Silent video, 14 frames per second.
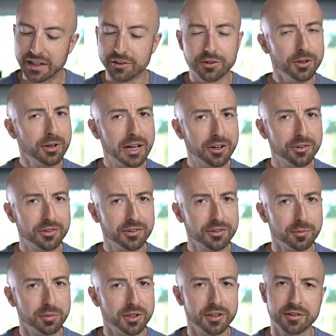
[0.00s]
So how does this
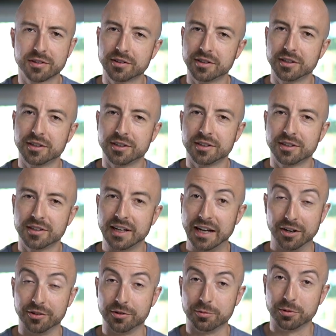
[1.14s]
compete?
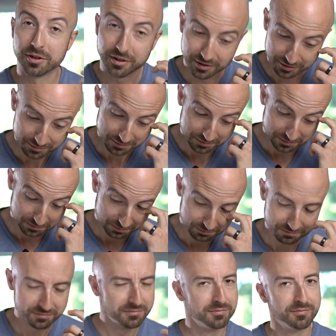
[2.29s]
How does it work?
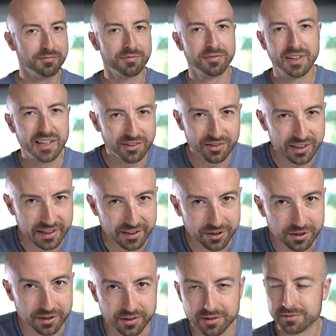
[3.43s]
Is it any
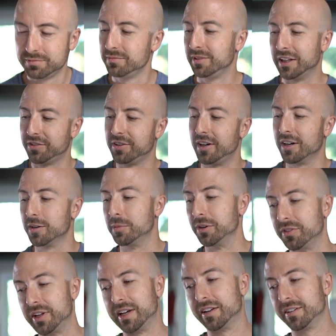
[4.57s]
good? Let's talk
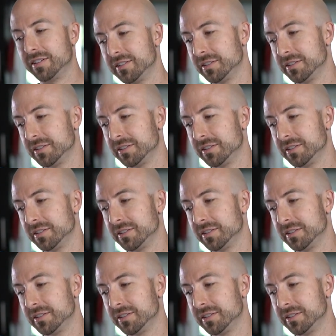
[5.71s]
about that.